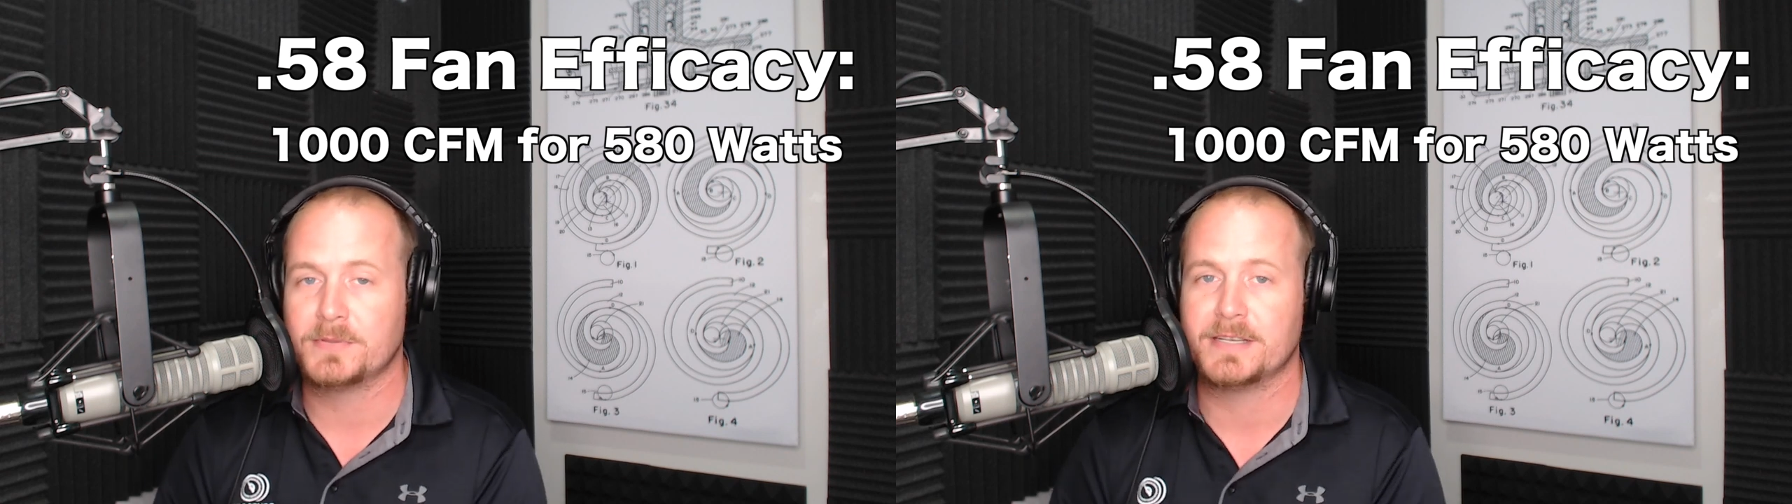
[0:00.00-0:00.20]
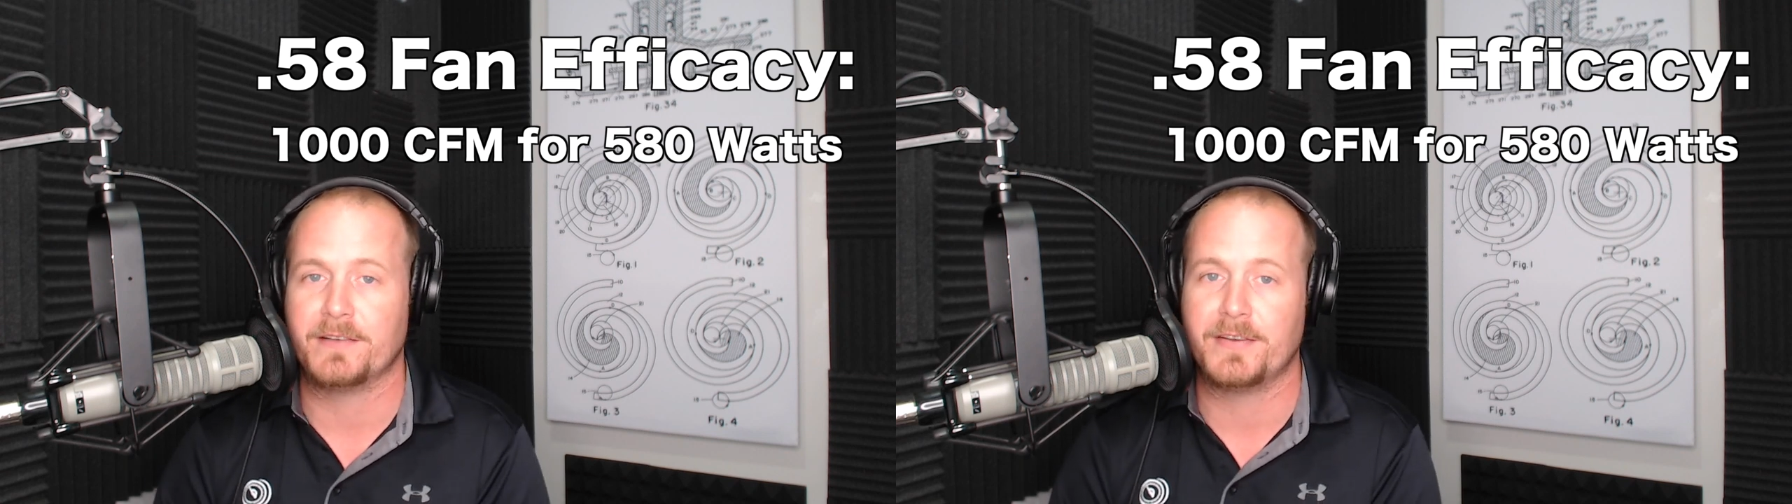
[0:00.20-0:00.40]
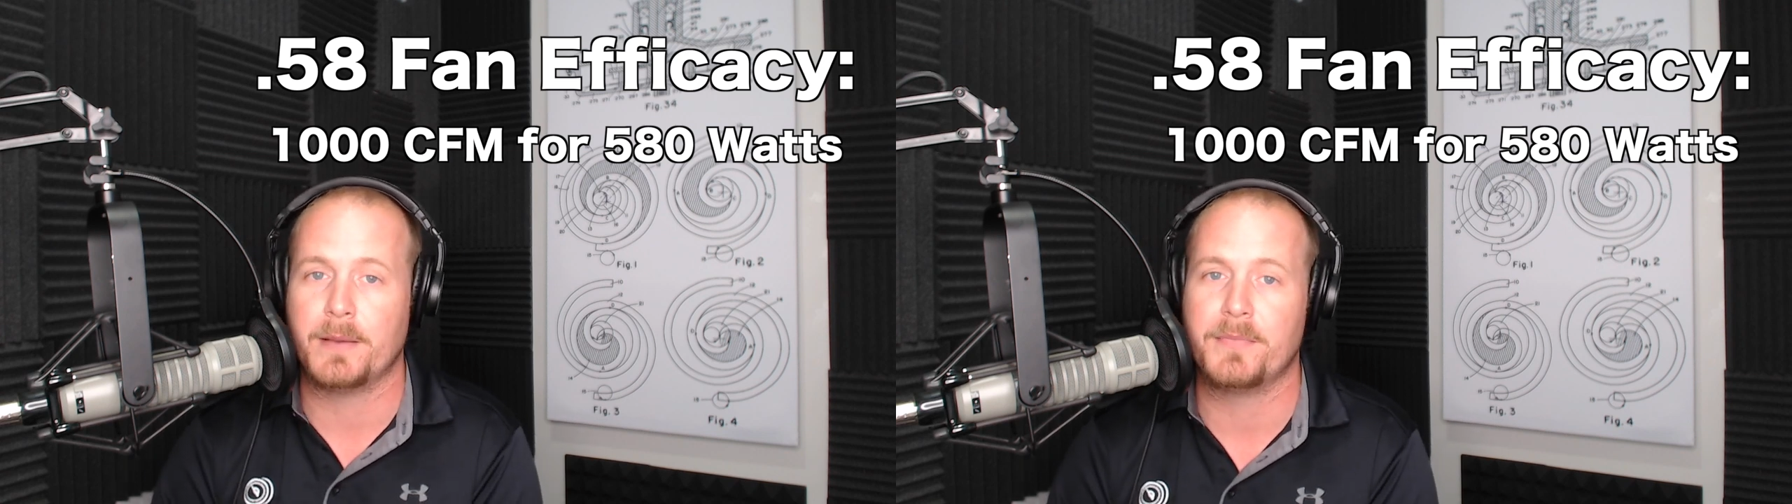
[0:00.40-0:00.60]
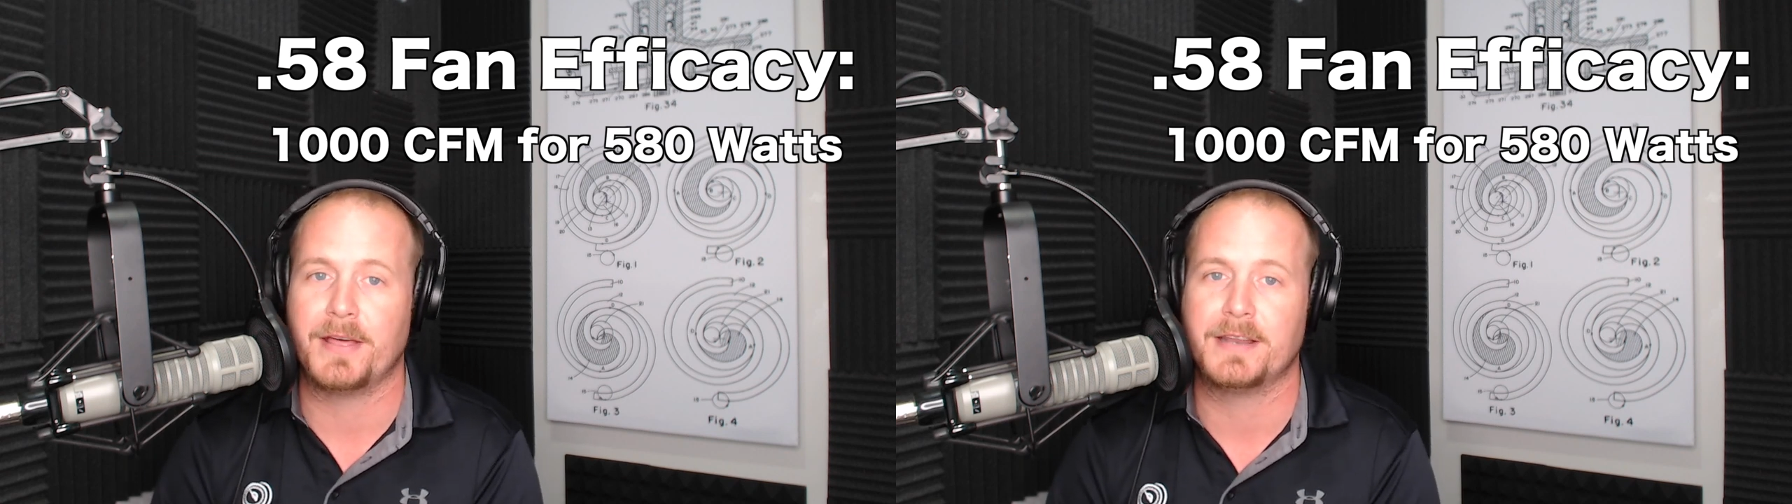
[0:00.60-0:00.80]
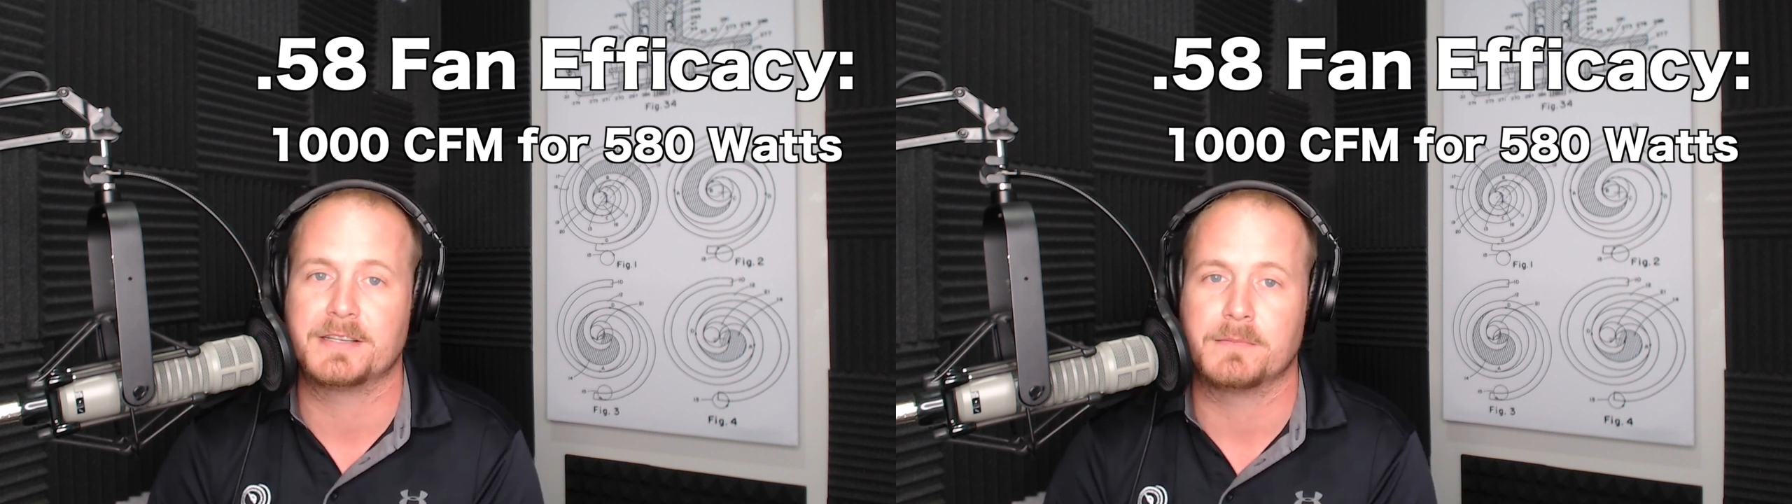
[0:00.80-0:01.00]
CFM,
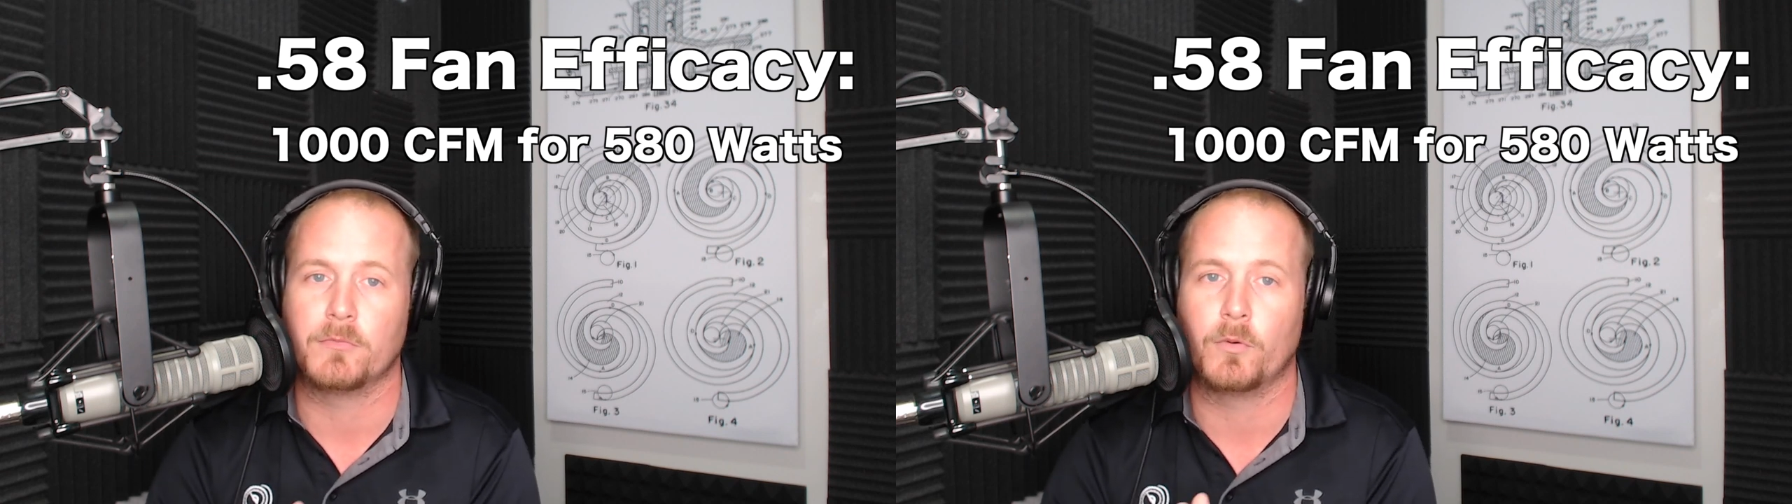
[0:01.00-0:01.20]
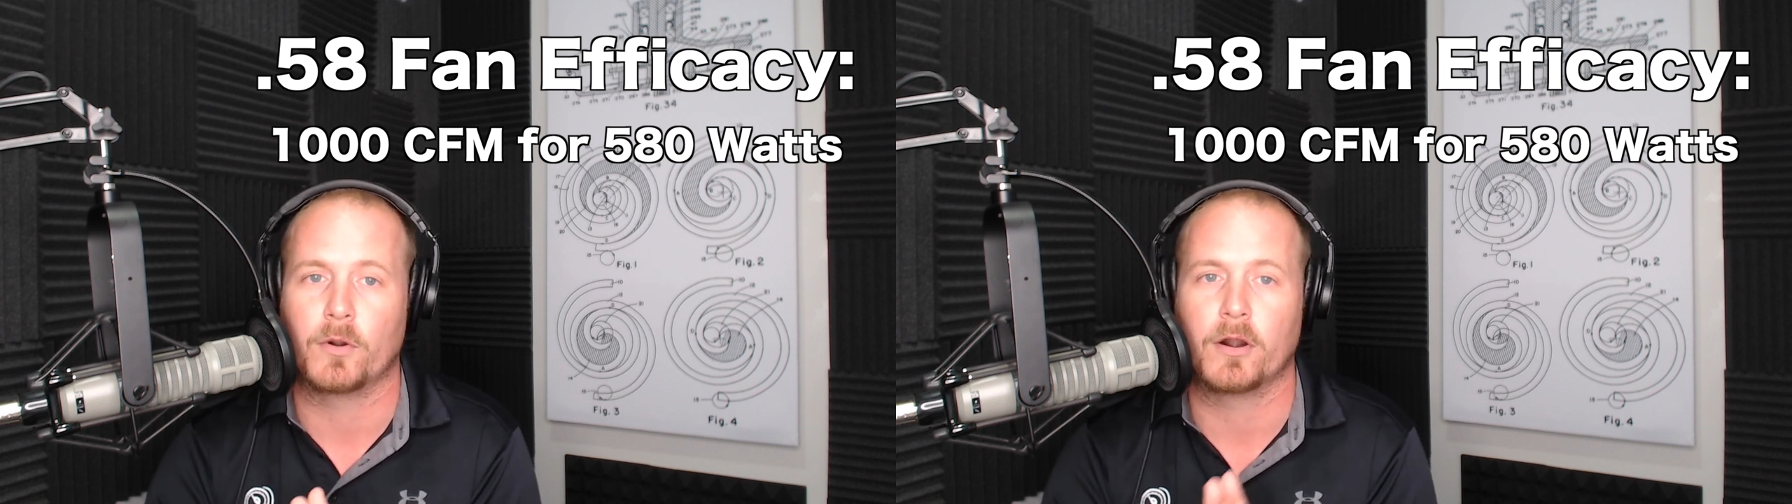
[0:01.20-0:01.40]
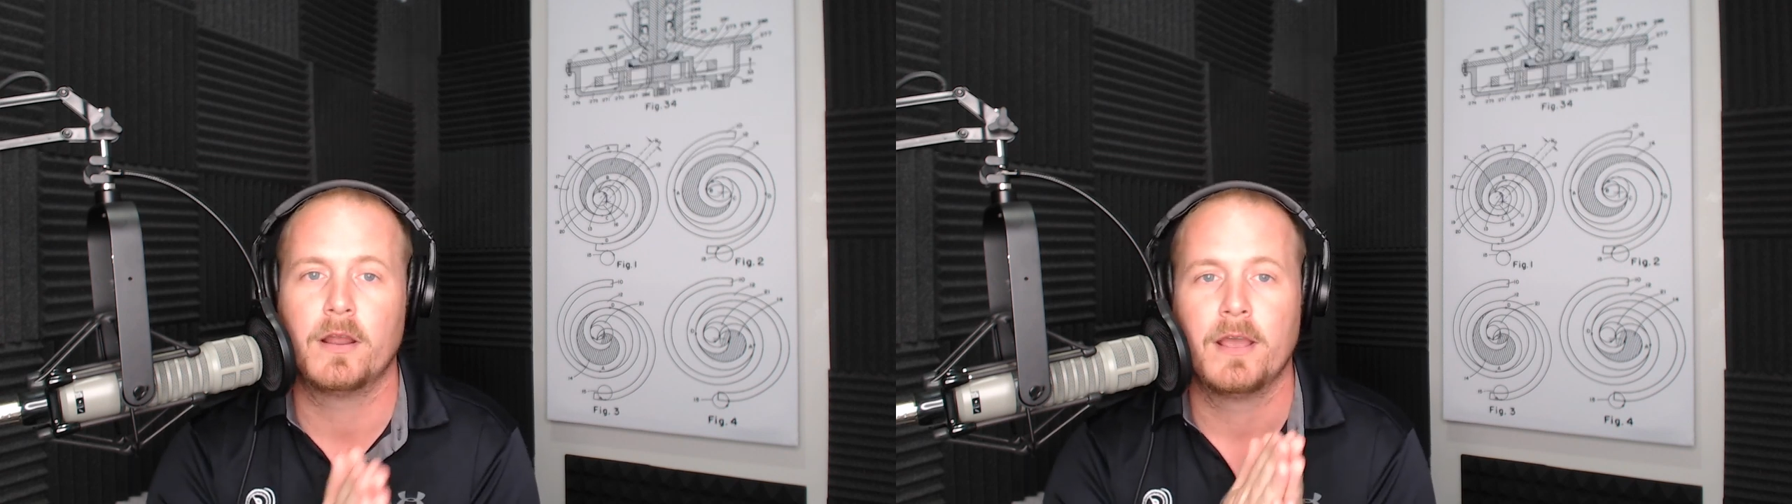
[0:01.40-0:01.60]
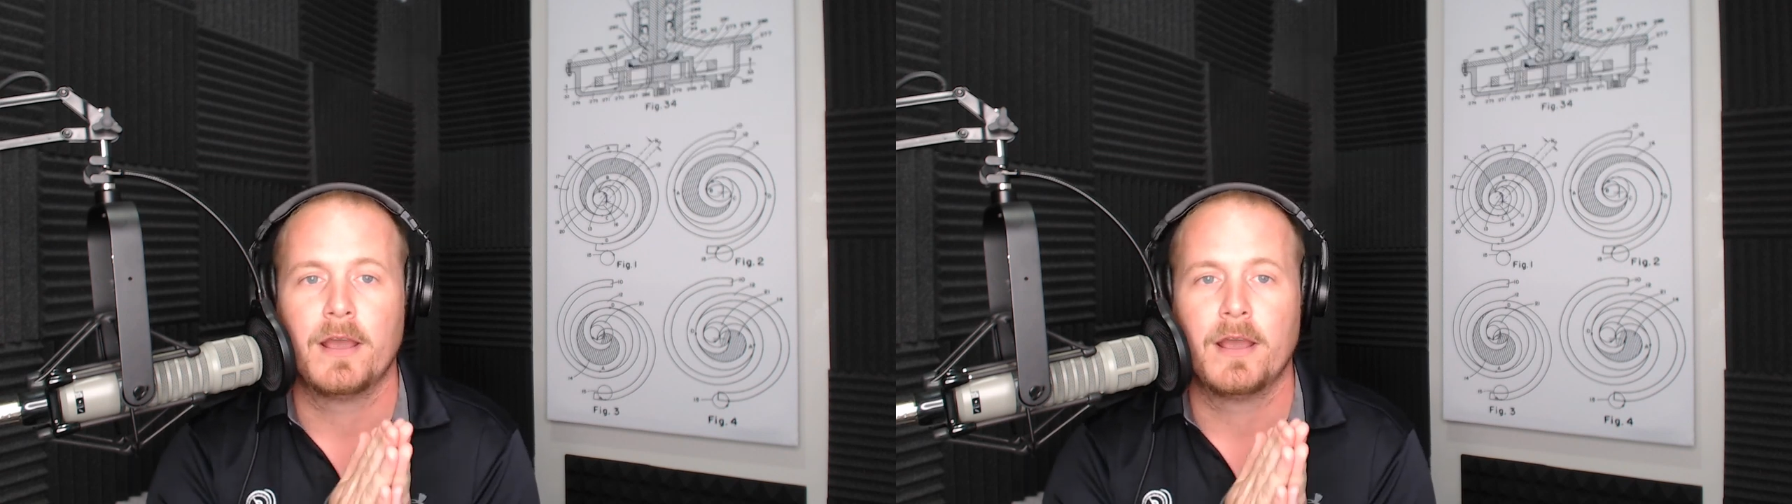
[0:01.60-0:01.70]
that is a more